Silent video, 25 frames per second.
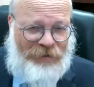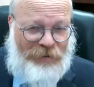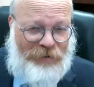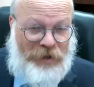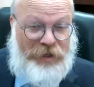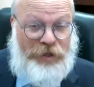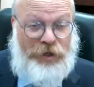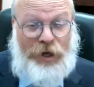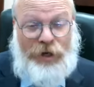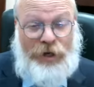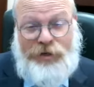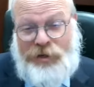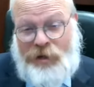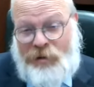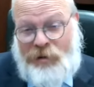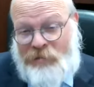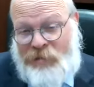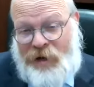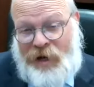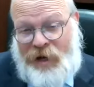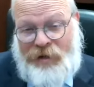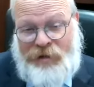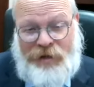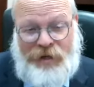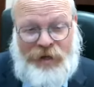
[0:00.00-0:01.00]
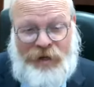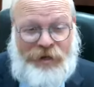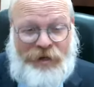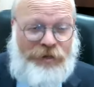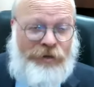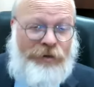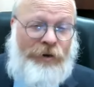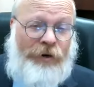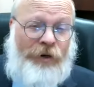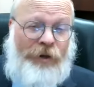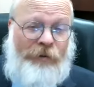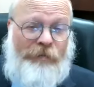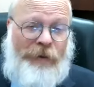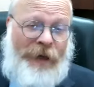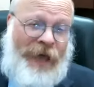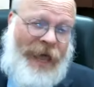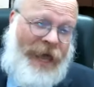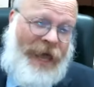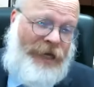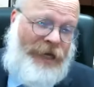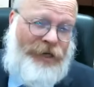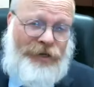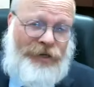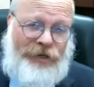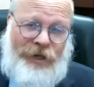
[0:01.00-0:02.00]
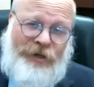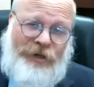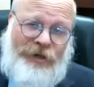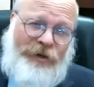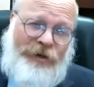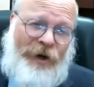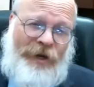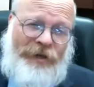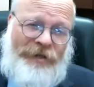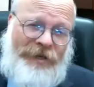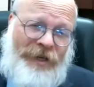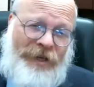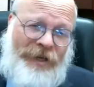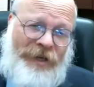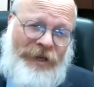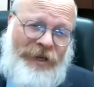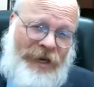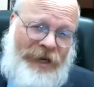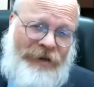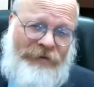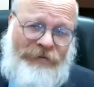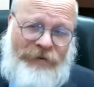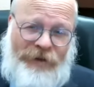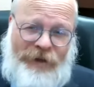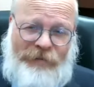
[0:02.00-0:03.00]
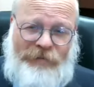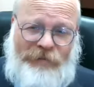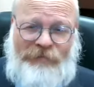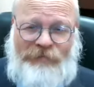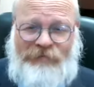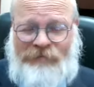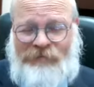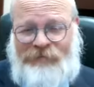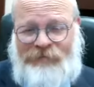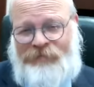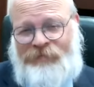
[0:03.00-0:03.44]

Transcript: we judge them by the external package that God gave them.